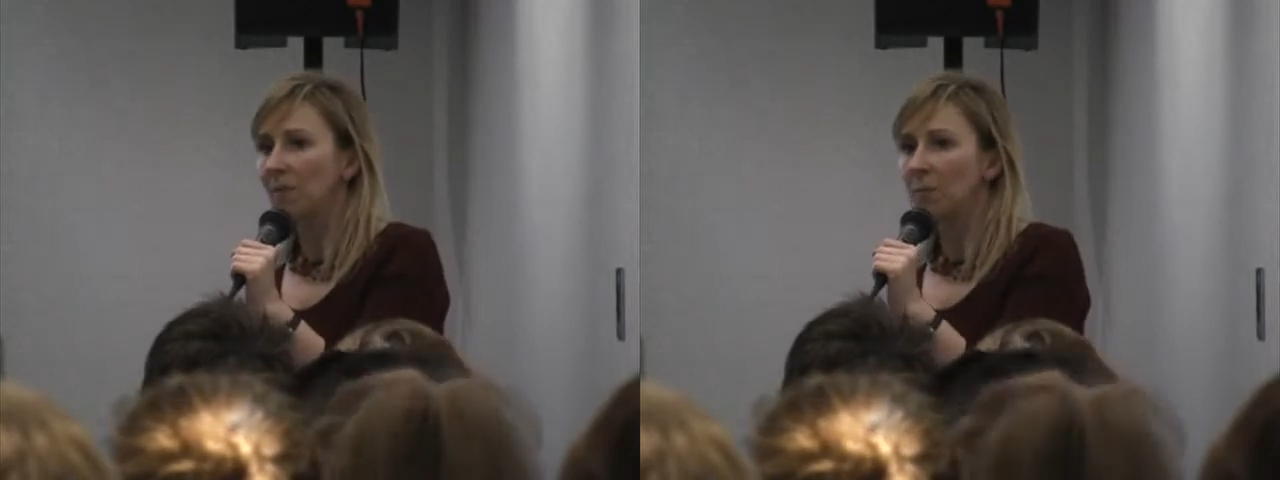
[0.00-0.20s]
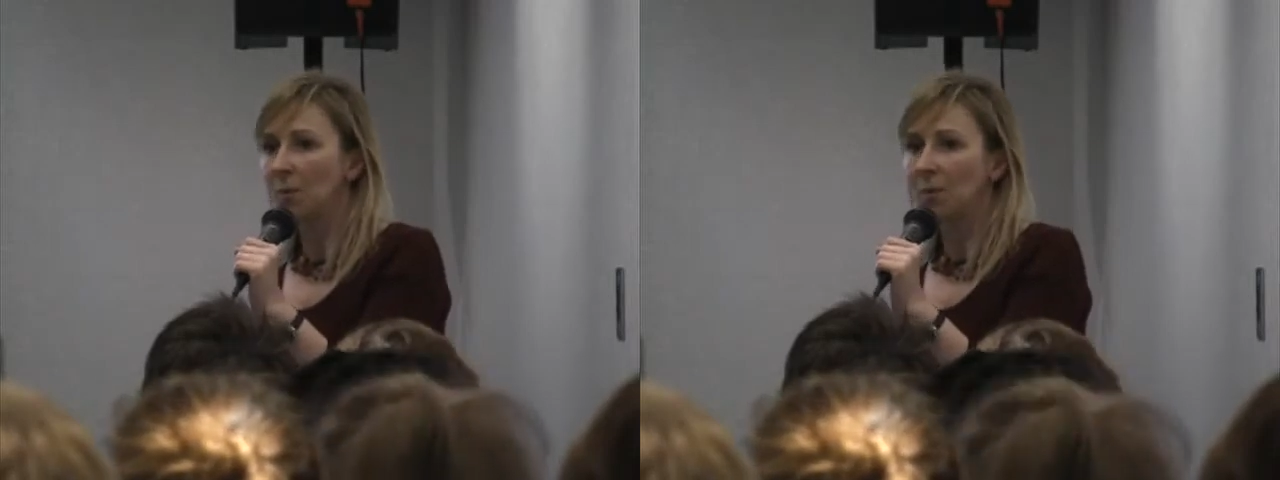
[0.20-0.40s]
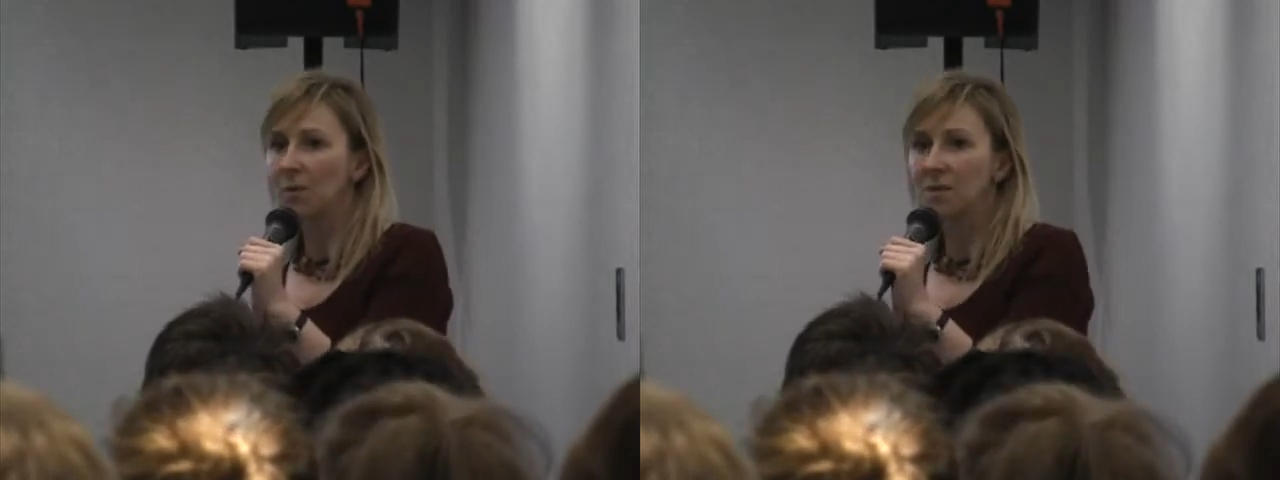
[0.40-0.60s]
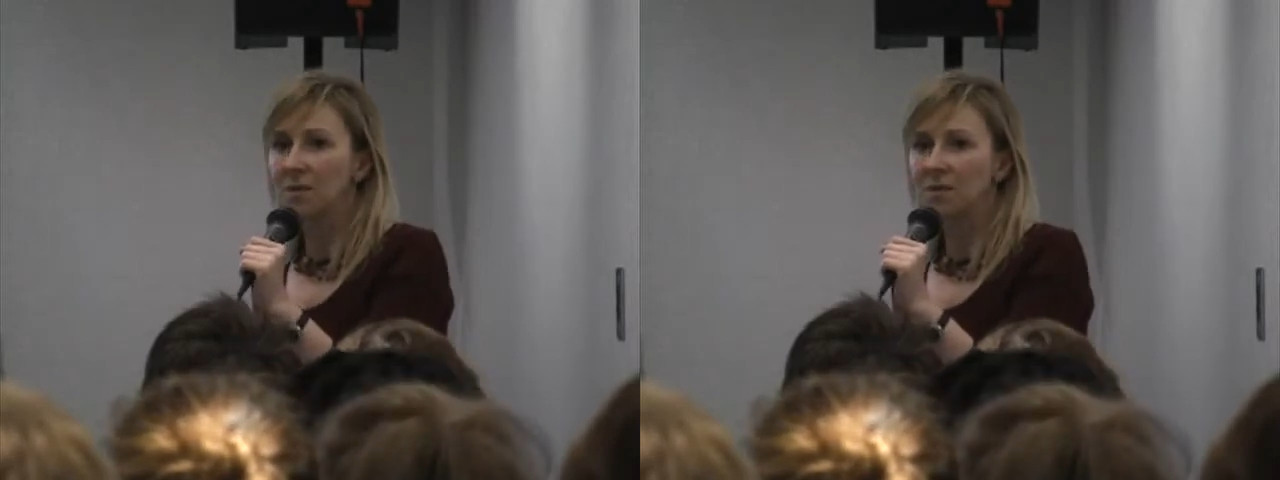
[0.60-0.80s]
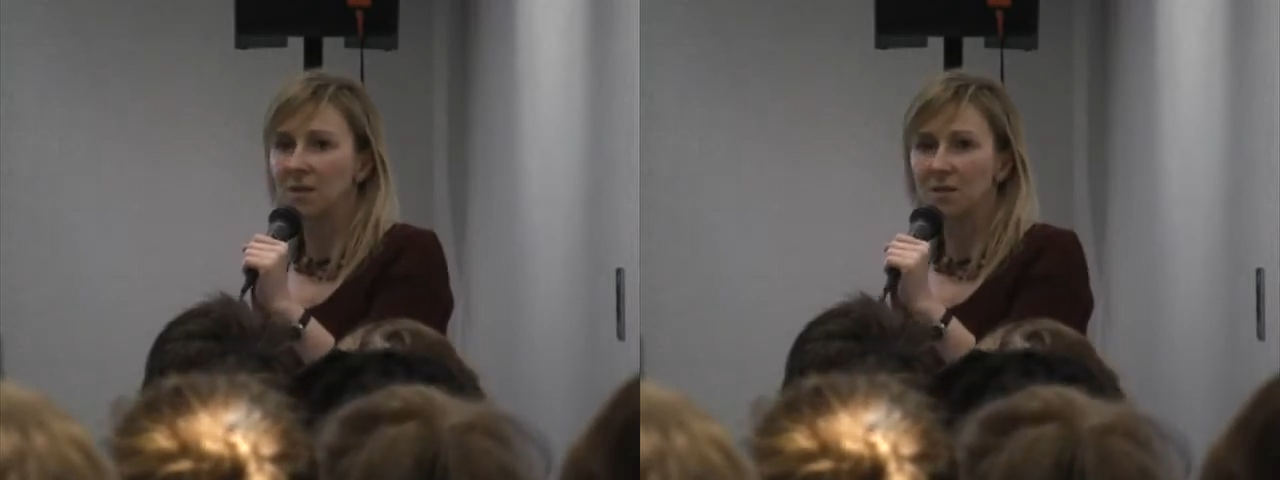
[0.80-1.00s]
before you
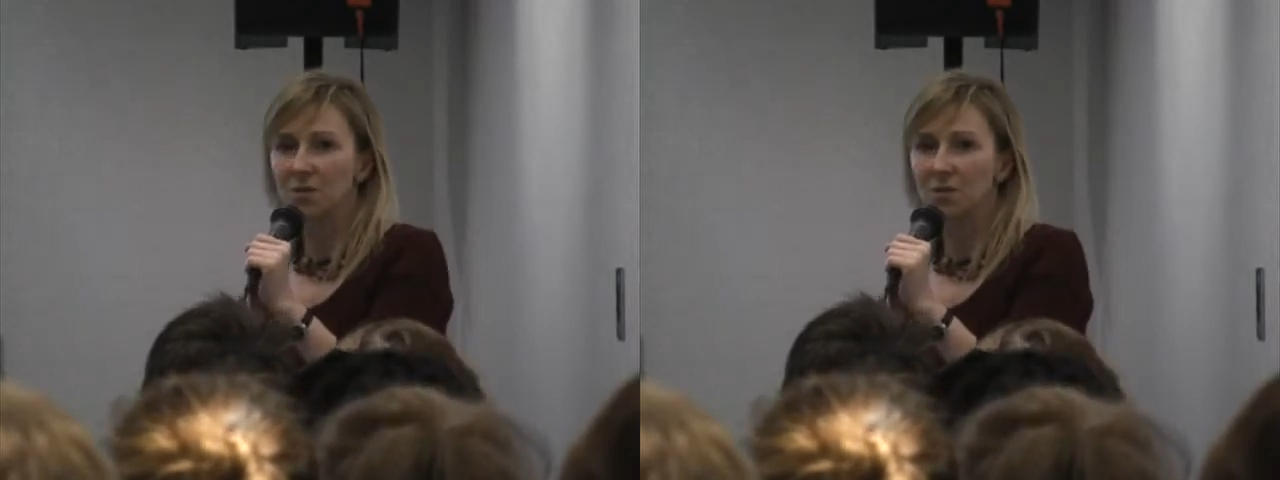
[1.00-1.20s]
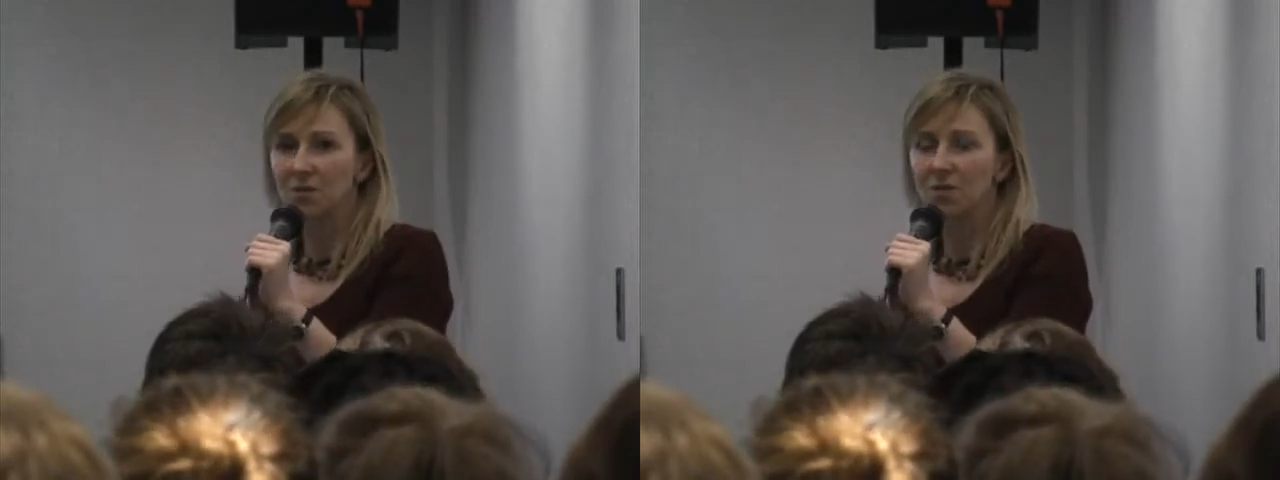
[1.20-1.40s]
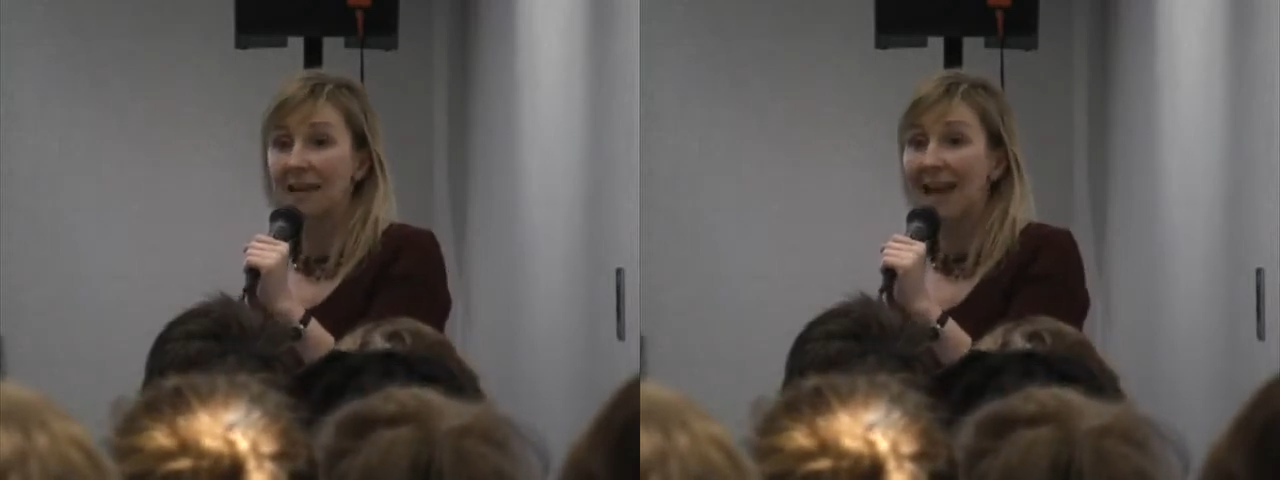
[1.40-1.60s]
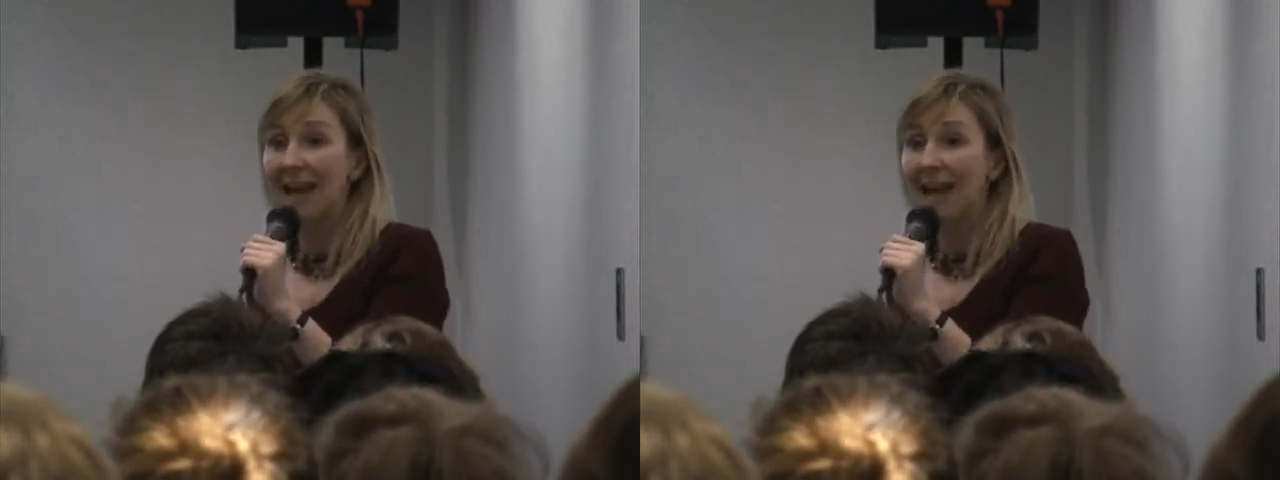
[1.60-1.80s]
can say that students